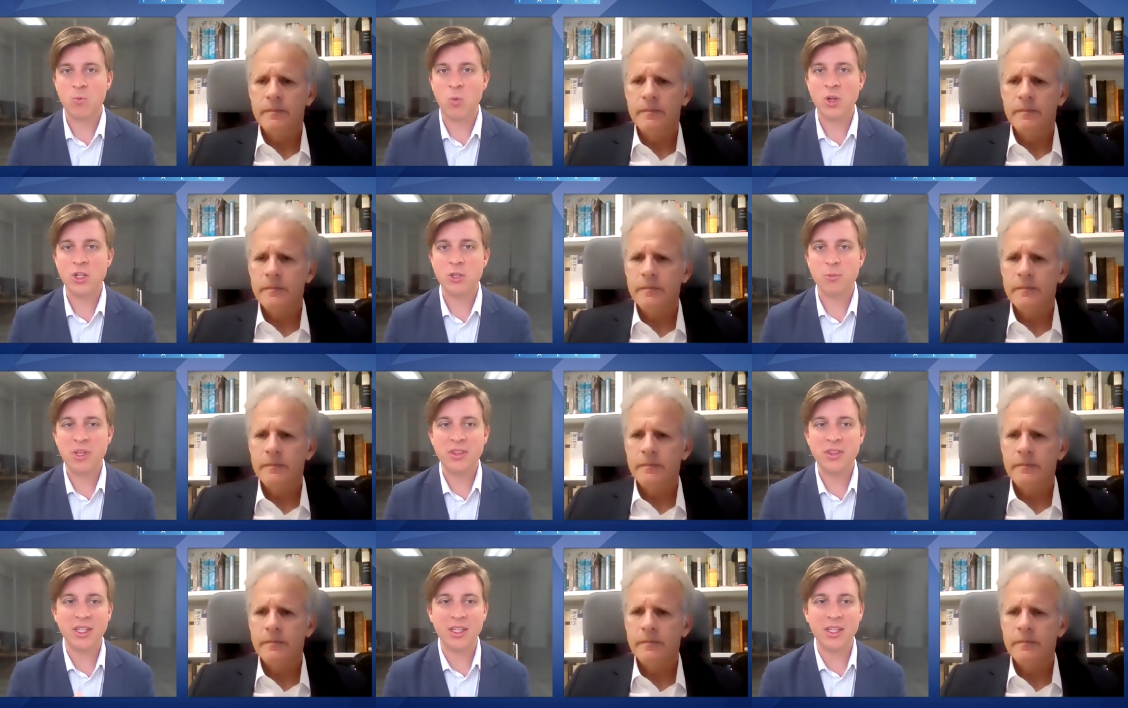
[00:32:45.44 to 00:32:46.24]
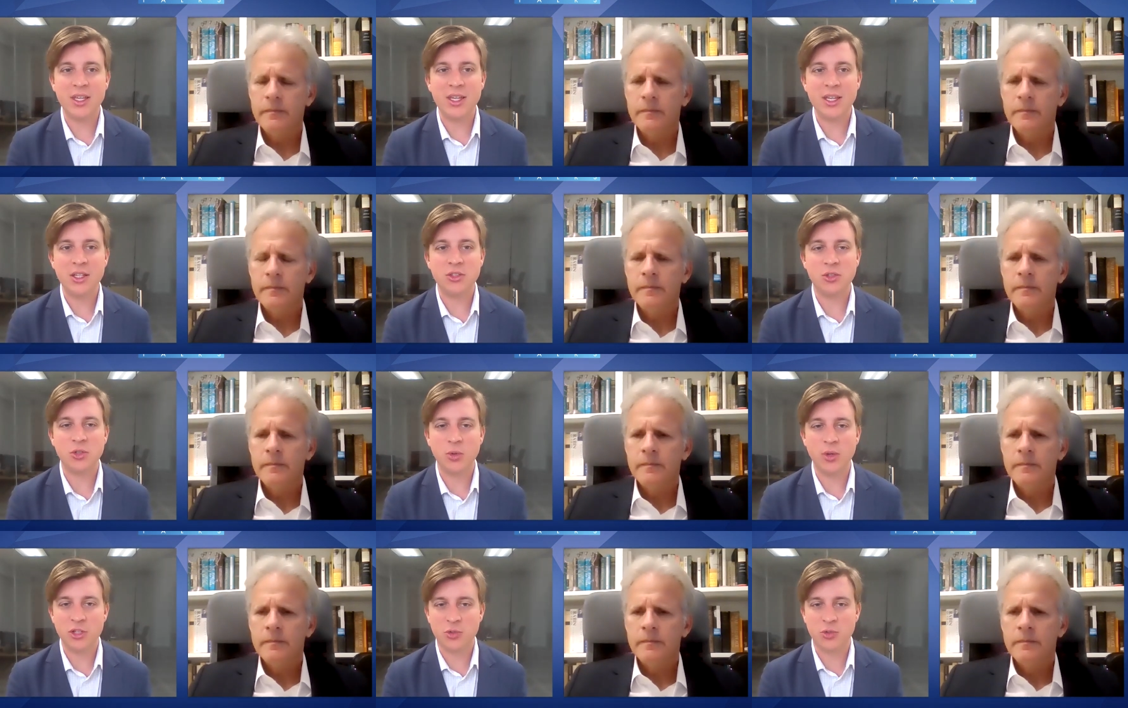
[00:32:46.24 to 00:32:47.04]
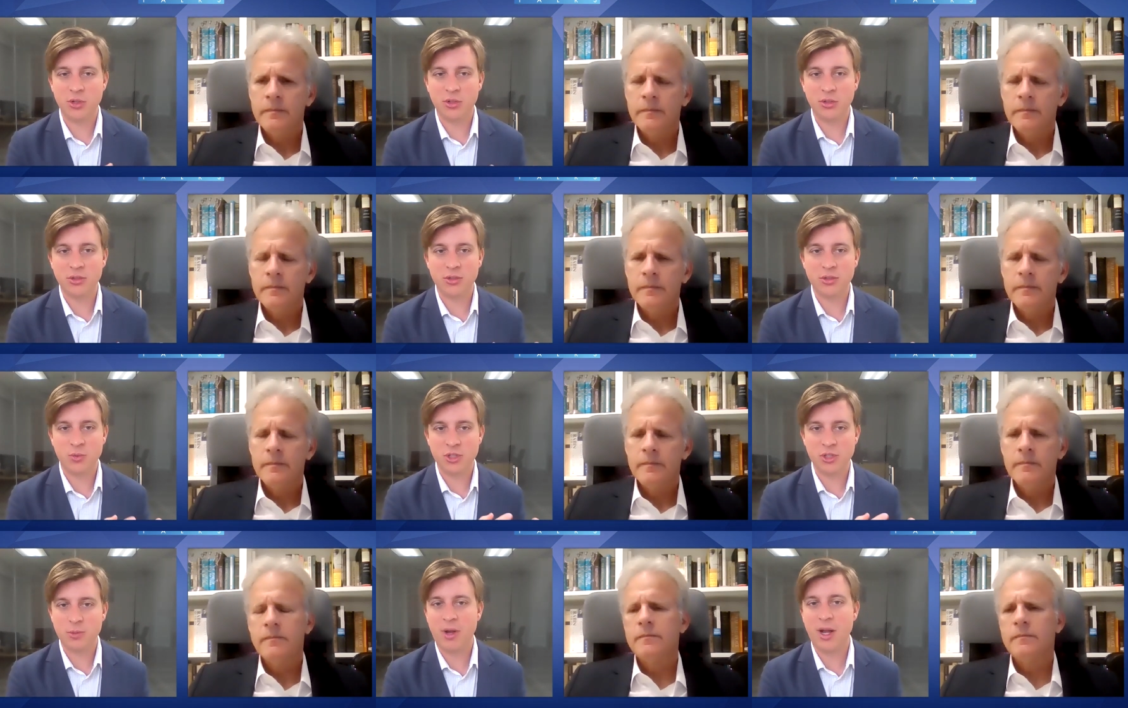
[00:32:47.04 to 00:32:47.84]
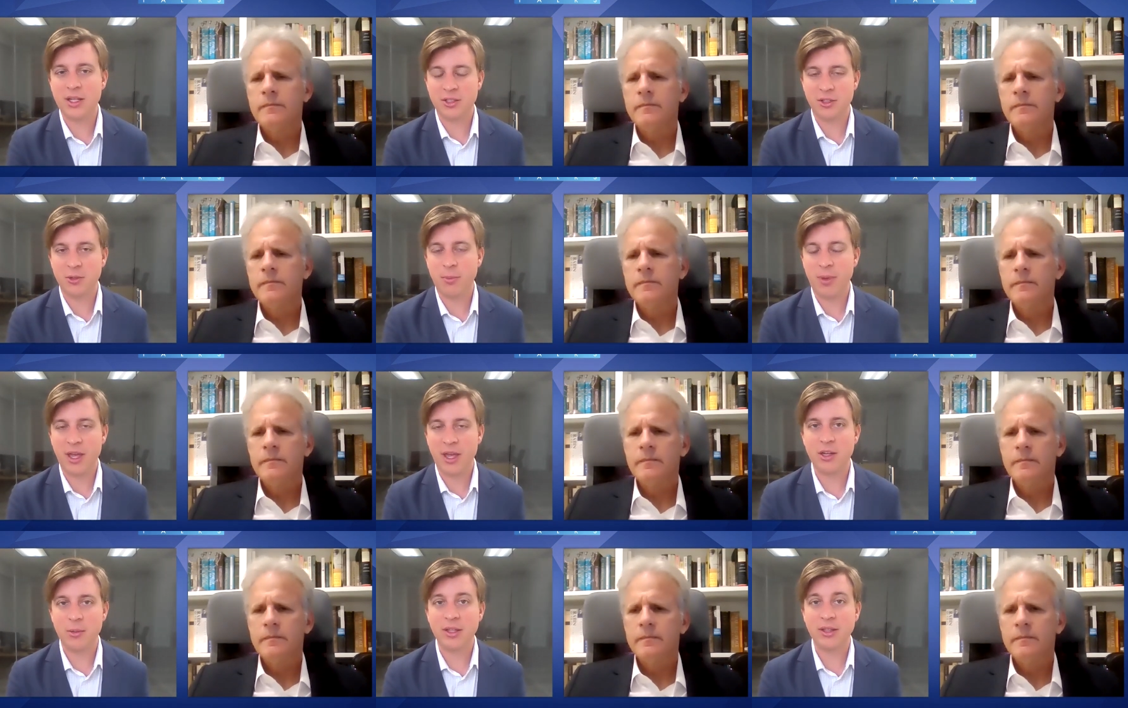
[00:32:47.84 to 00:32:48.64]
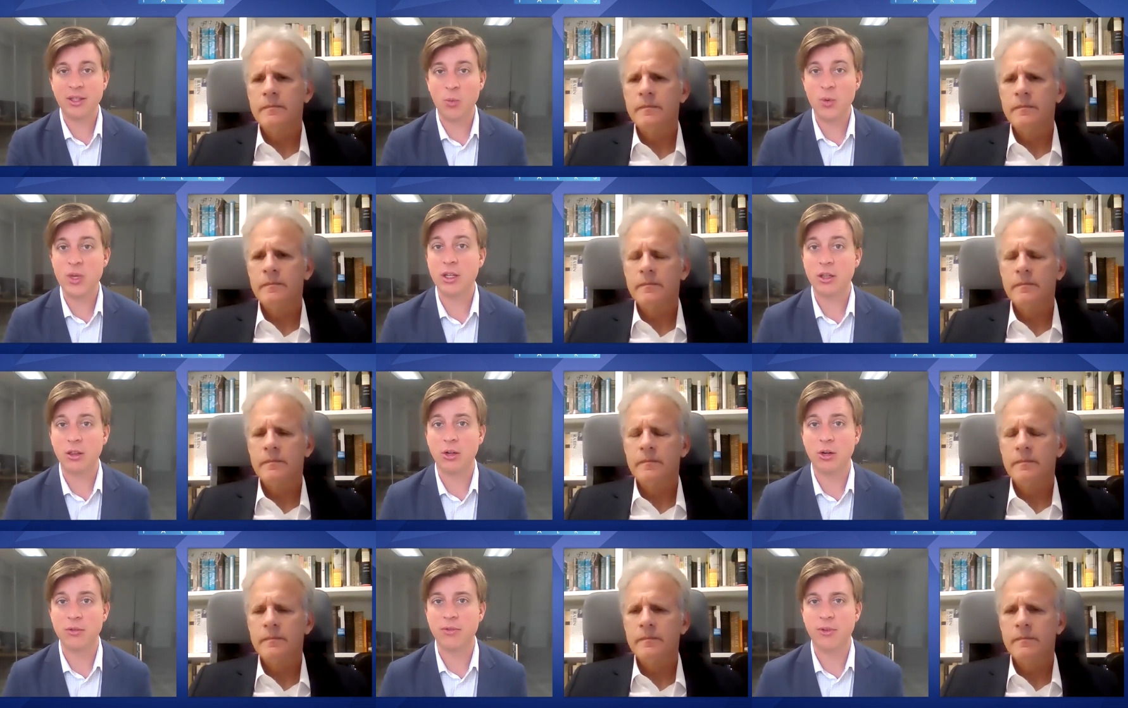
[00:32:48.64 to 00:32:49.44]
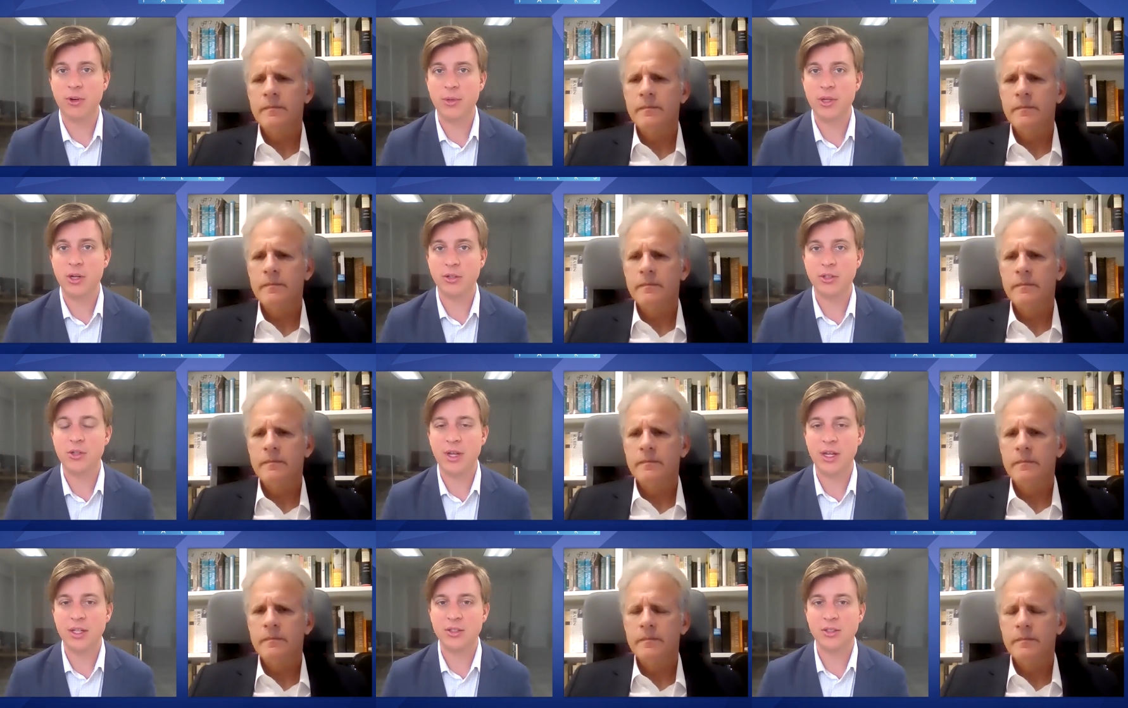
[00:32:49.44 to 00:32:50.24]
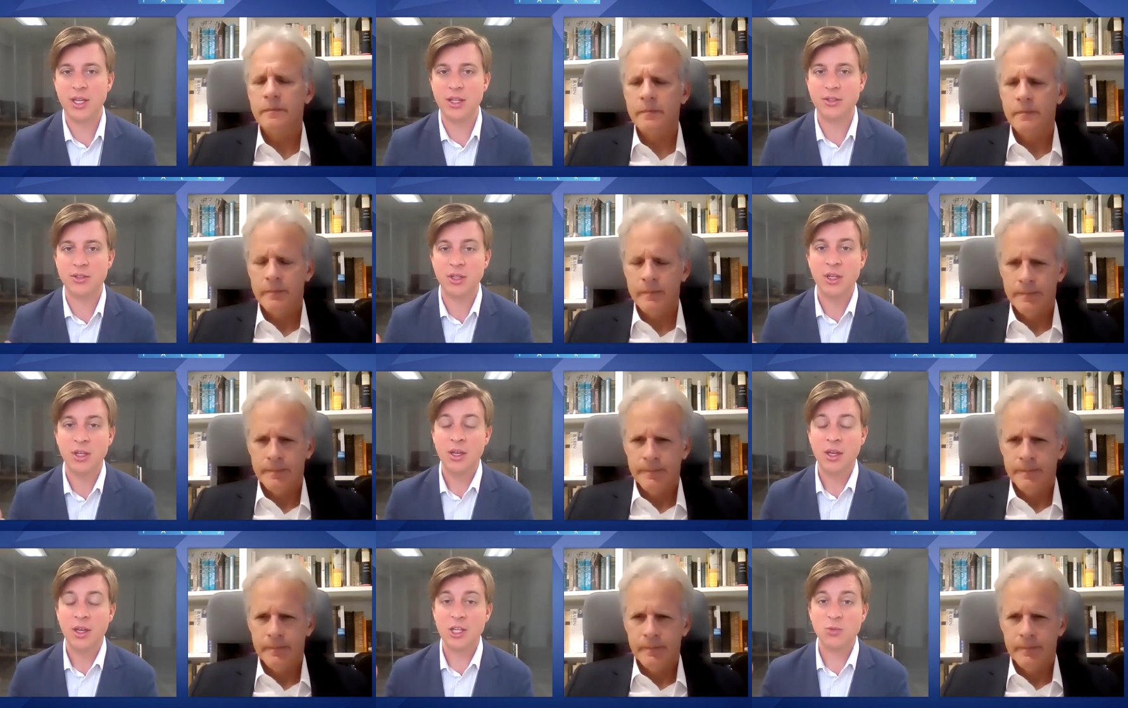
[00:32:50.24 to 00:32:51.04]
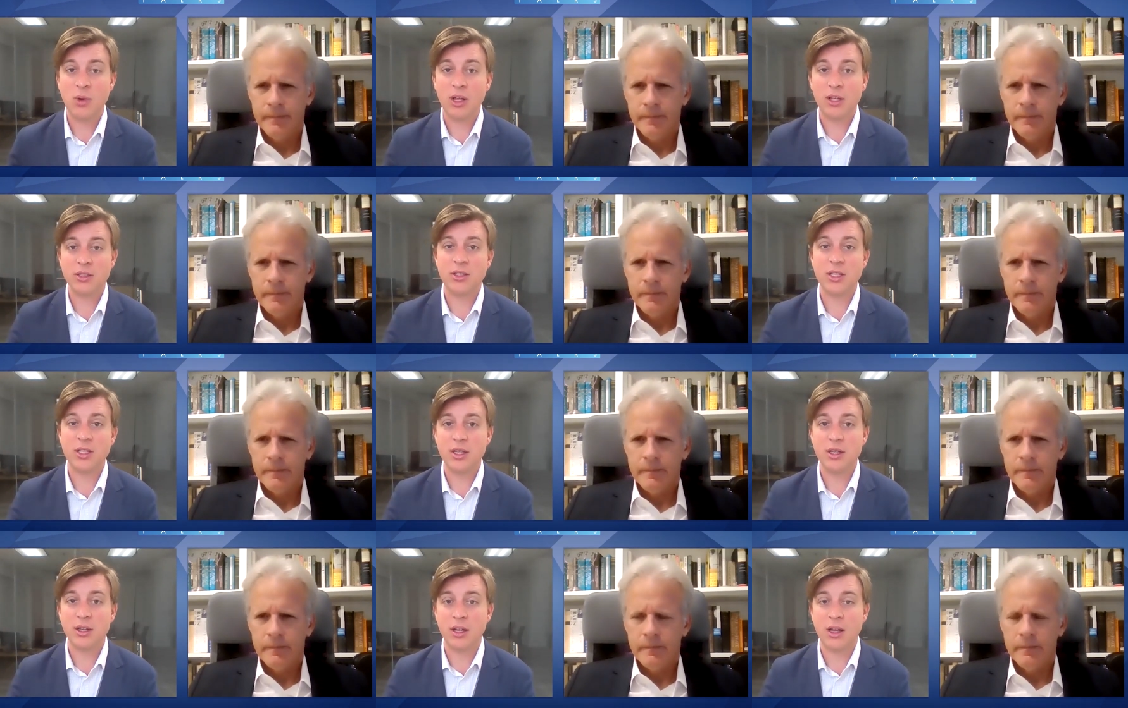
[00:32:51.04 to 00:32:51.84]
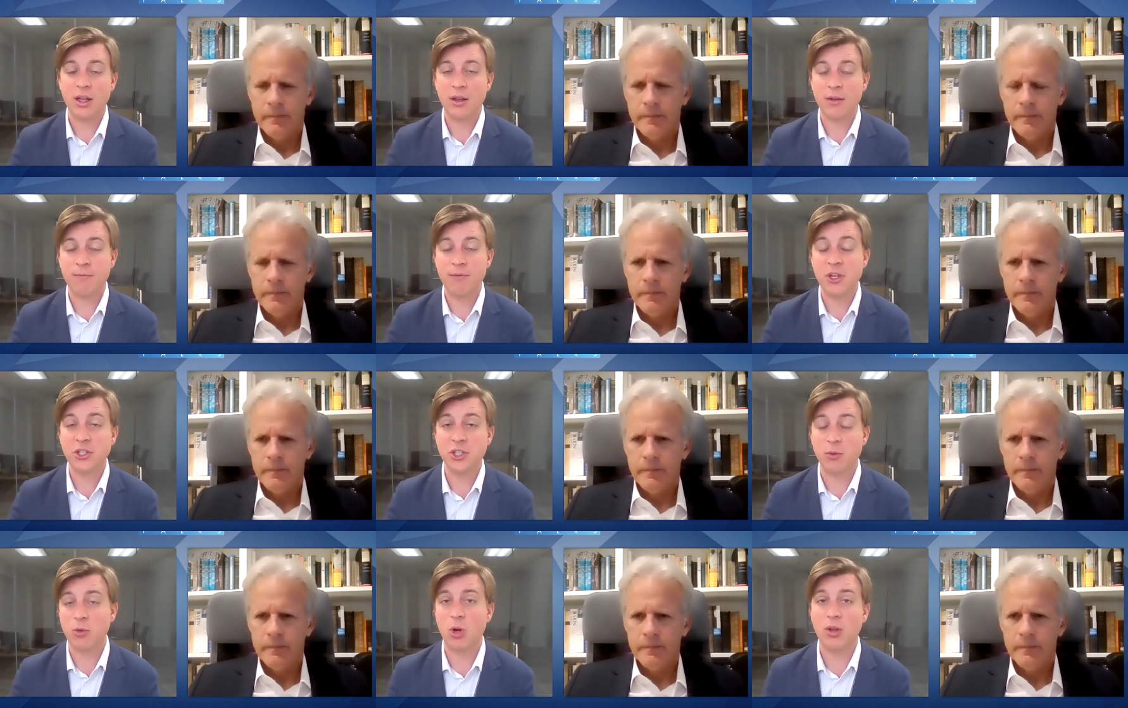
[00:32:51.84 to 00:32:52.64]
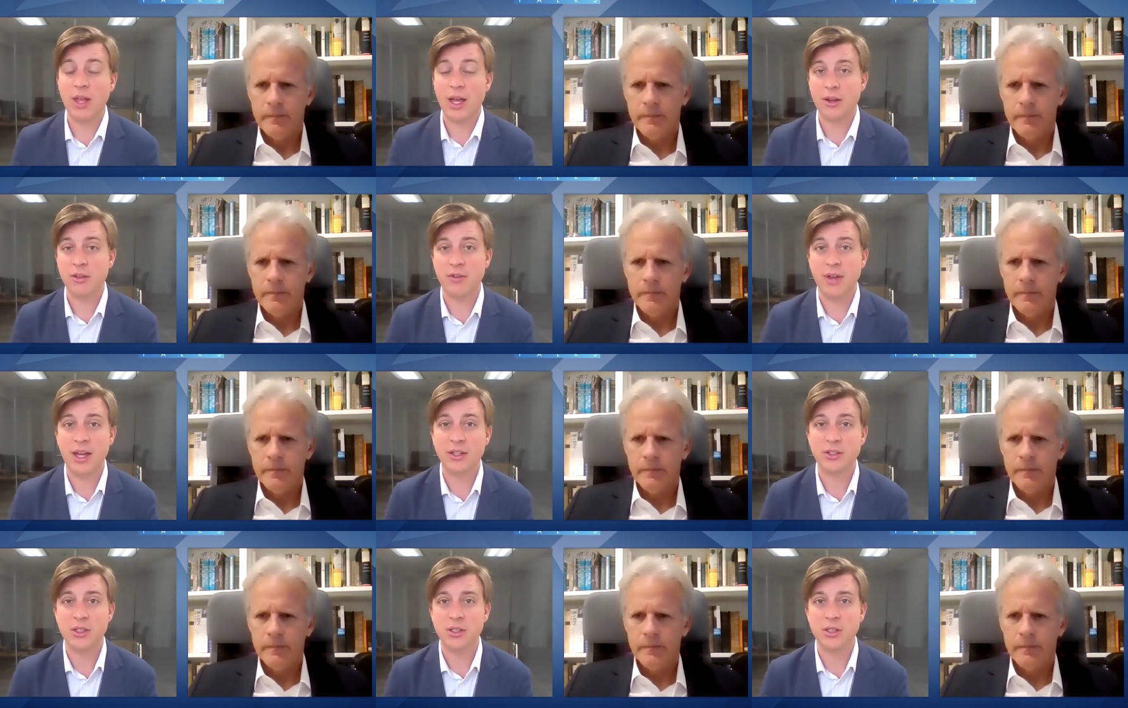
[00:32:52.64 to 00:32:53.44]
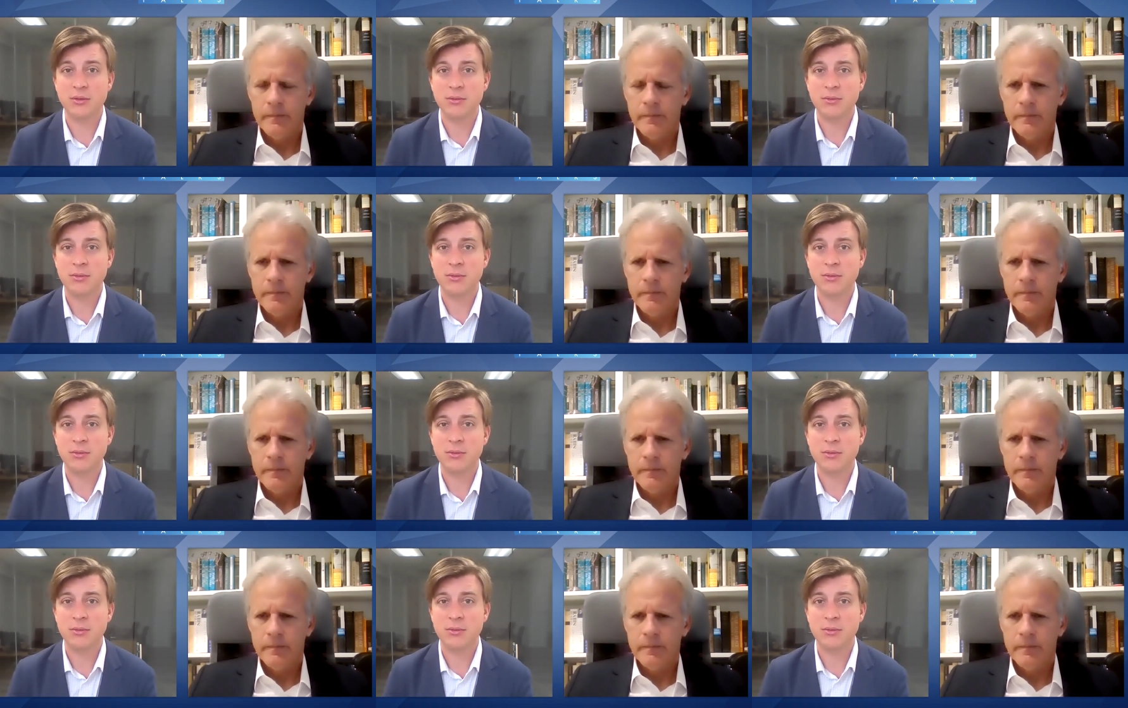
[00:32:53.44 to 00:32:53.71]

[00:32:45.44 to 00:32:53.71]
Speaker 1: What's been the key to Israel's response to the pandemic that we can learn from here in the United States, as well as the efficient rollout of the vaccine?